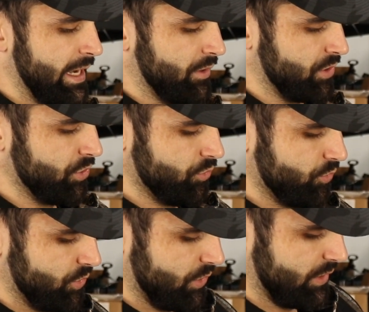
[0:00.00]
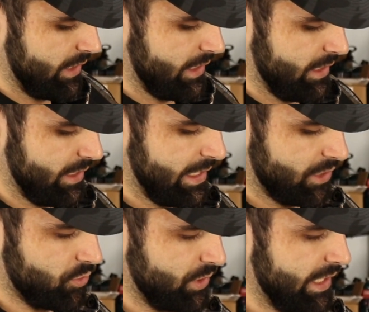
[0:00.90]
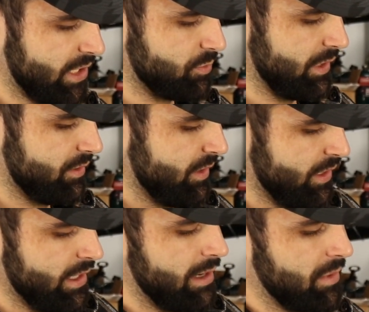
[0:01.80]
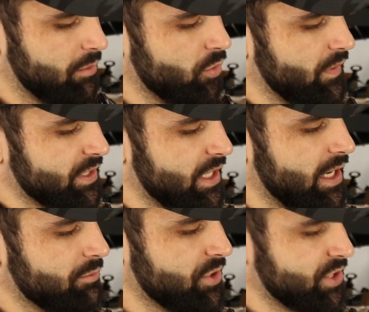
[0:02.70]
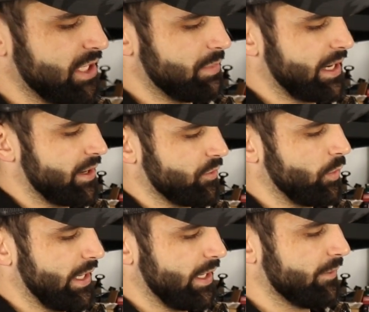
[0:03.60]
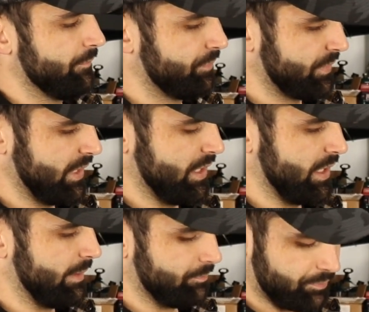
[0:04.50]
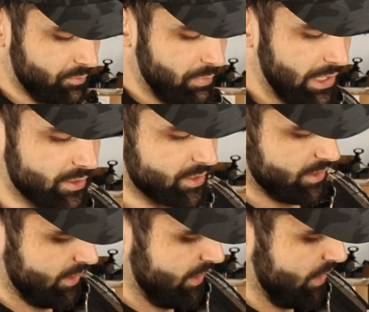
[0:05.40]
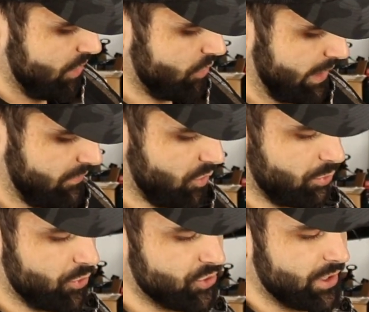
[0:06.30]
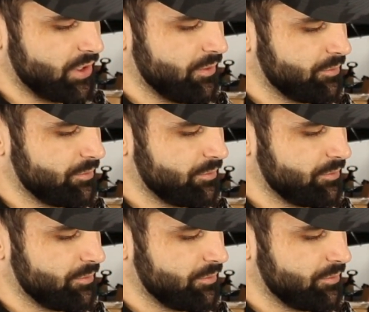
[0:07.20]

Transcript: How to use the actual attachment, I'm going to move this up just to keep it out of the way. But you'll have your Prusik.